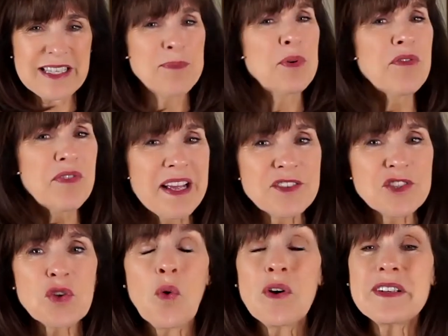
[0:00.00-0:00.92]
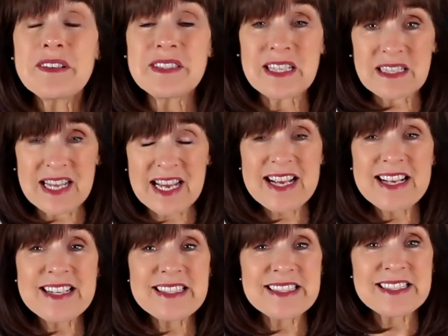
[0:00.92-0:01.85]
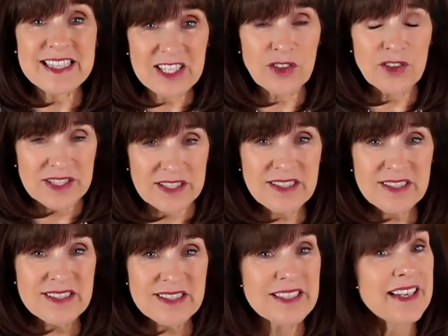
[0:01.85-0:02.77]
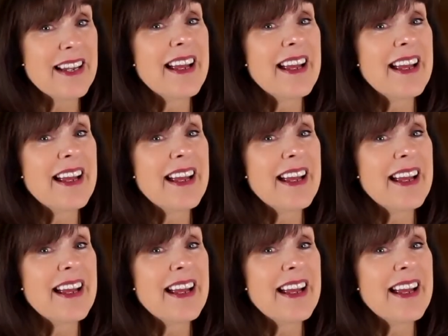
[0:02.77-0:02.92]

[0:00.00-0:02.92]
it prevents or it delays illness.